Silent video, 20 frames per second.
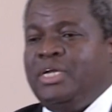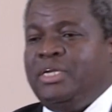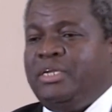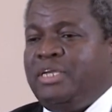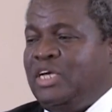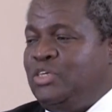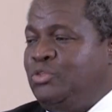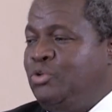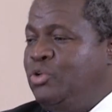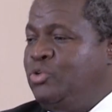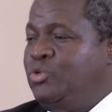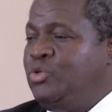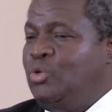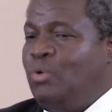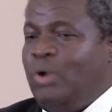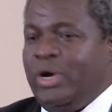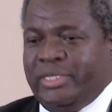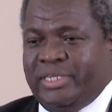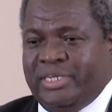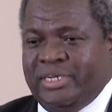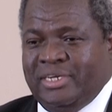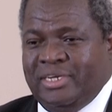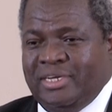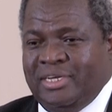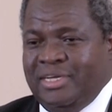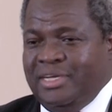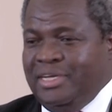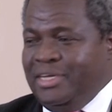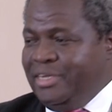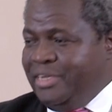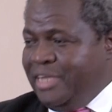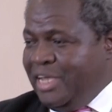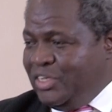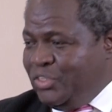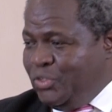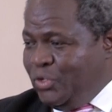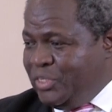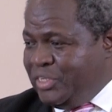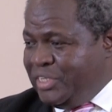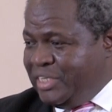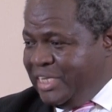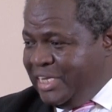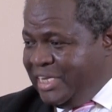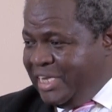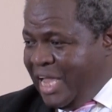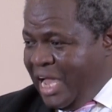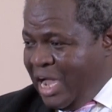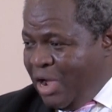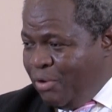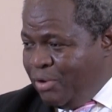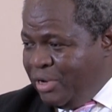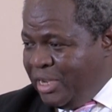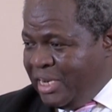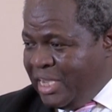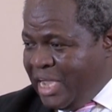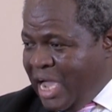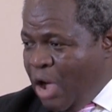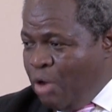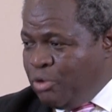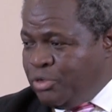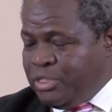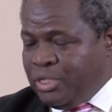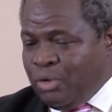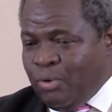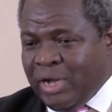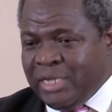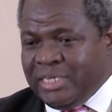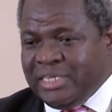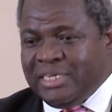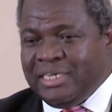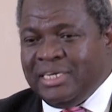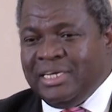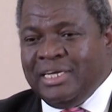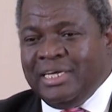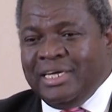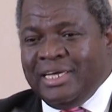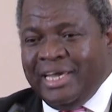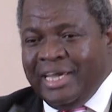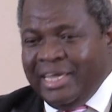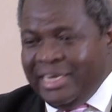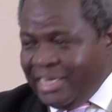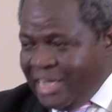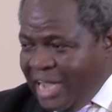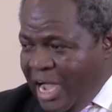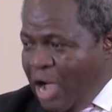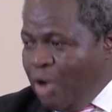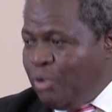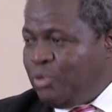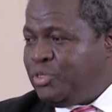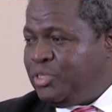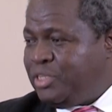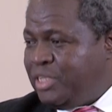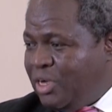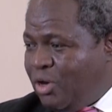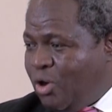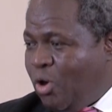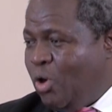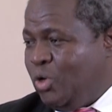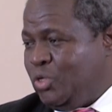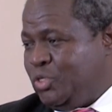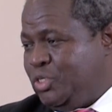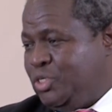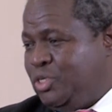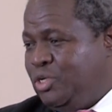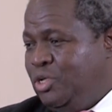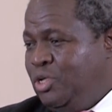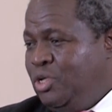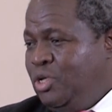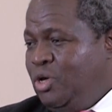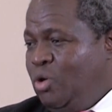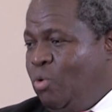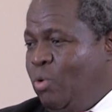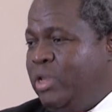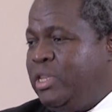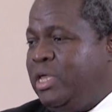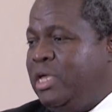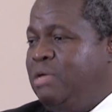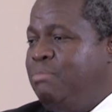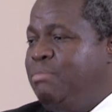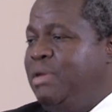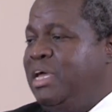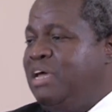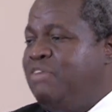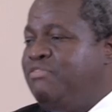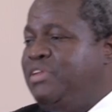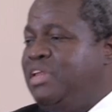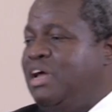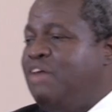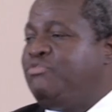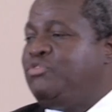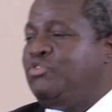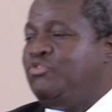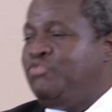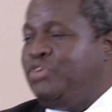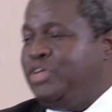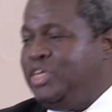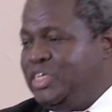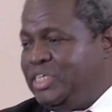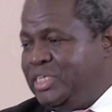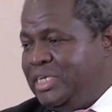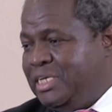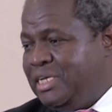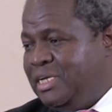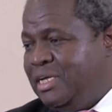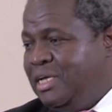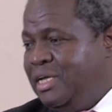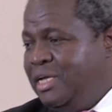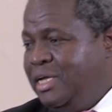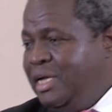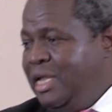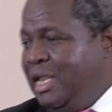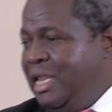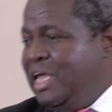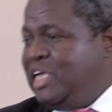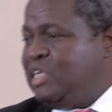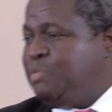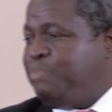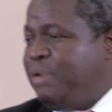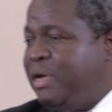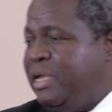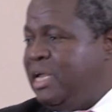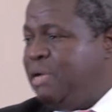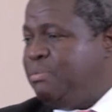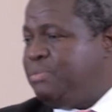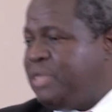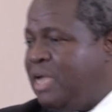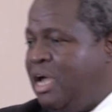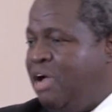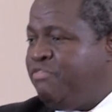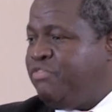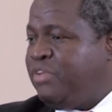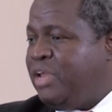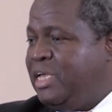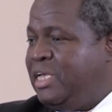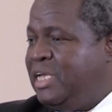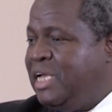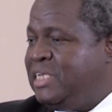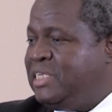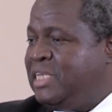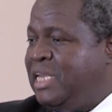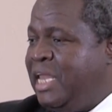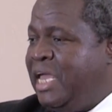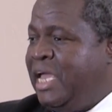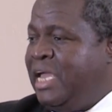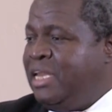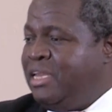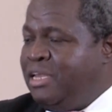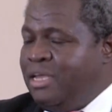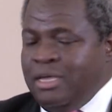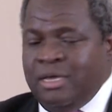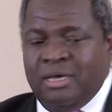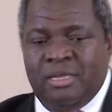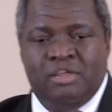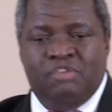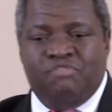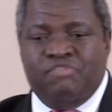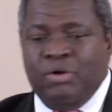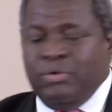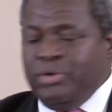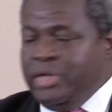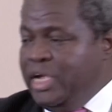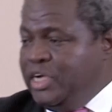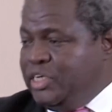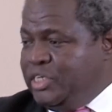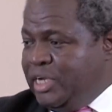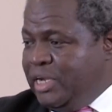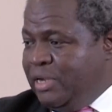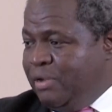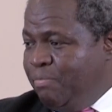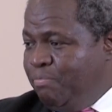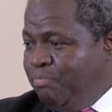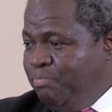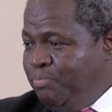does not do what? Does not sit down and count the what? And count the cost, whether he may have enough to finish it. Lest perhaps after he has laid the foundation